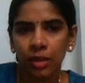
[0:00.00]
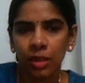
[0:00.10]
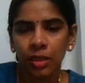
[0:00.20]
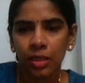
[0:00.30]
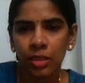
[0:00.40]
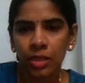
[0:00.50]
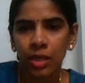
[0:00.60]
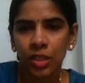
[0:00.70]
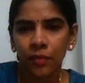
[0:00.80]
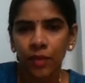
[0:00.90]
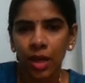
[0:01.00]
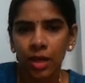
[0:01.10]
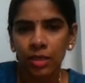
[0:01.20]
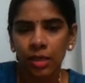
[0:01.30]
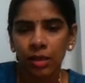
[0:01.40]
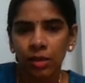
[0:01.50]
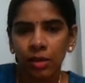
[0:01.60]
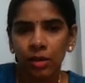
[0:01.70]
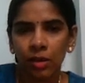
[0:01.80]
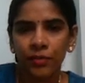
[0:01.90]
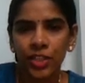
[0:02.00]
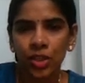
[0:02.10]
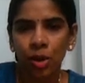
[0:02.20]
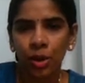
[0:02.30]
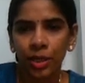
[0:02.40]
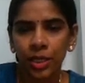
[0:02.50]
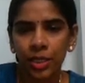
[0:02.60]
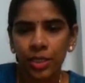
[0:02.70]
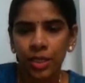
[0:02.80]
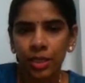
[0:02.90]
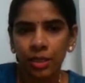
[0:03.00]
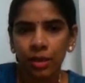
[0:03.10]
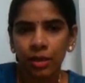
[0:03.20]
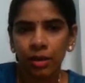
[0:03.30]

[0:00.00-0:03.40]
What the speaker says: in the distillation flask, which on heating